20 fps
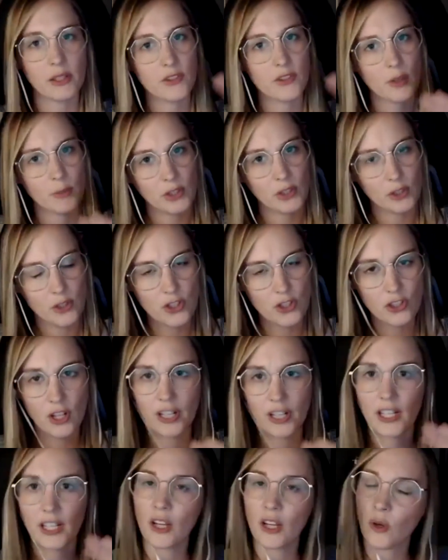something you're
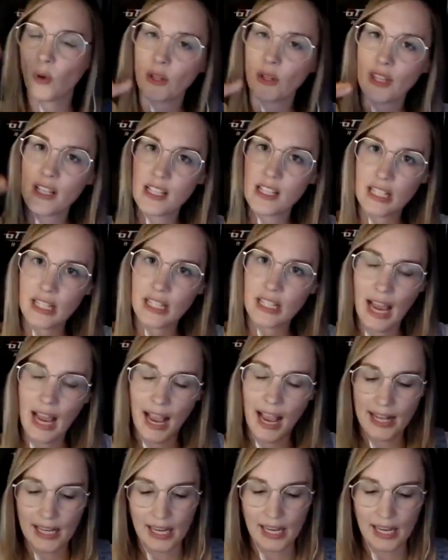studying or this and that.